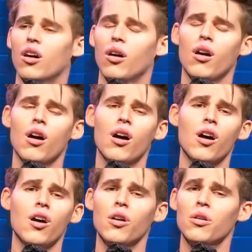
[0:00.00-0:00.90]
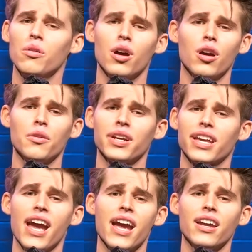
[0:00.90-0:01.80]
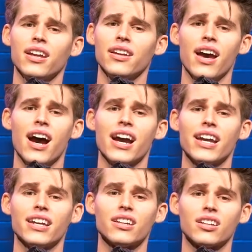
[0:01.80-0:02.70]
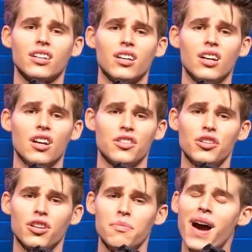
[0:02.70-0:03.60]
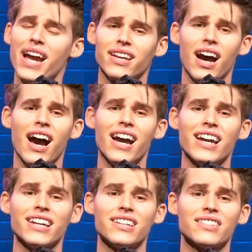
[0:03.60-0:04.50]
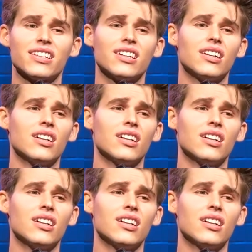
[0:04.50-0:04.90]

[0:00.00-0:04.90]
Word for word: Oh, Hurricane Ike took my kite.